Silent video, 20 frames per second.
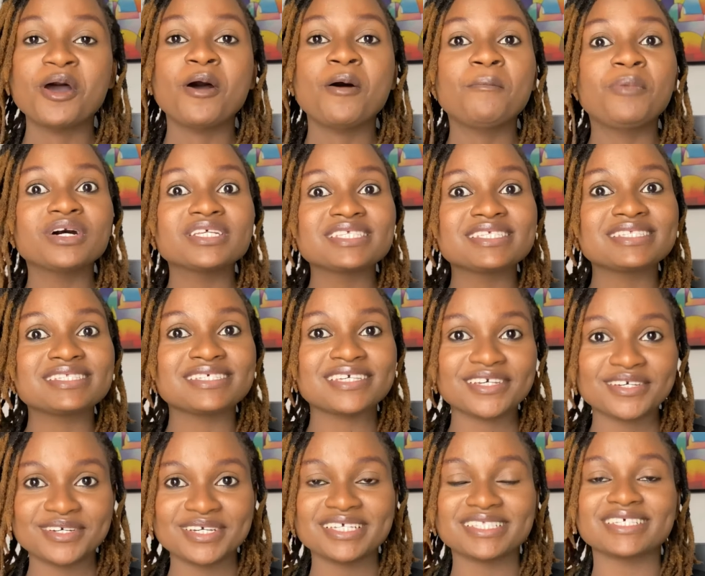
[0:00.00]
but
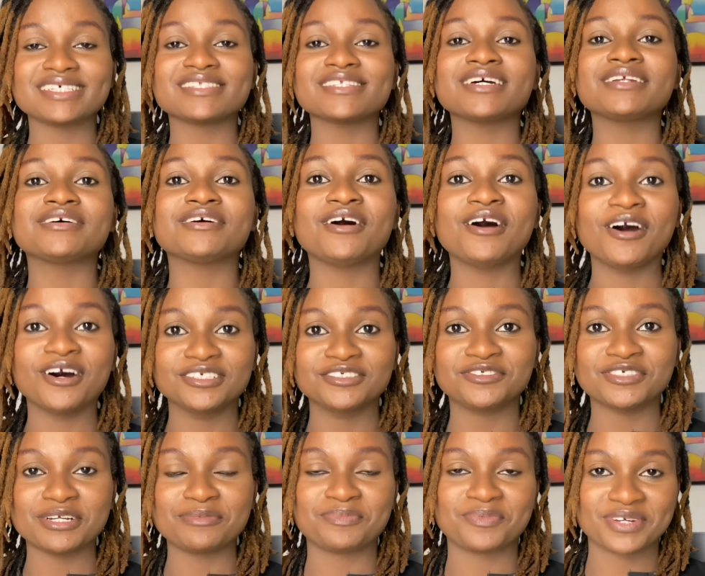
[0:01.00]
still it is not
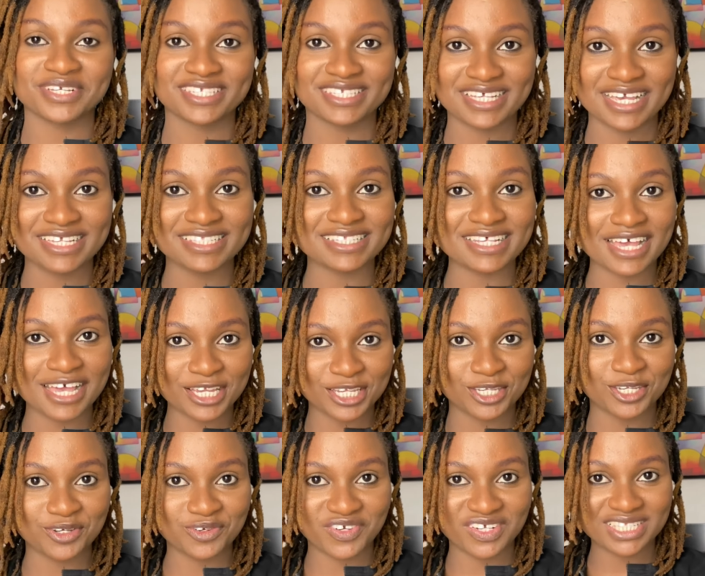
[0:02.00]
100%
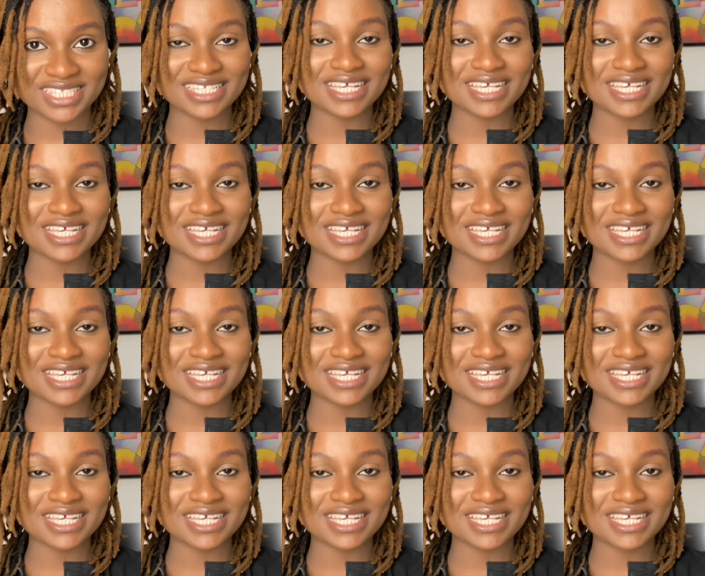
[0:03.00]
accurate.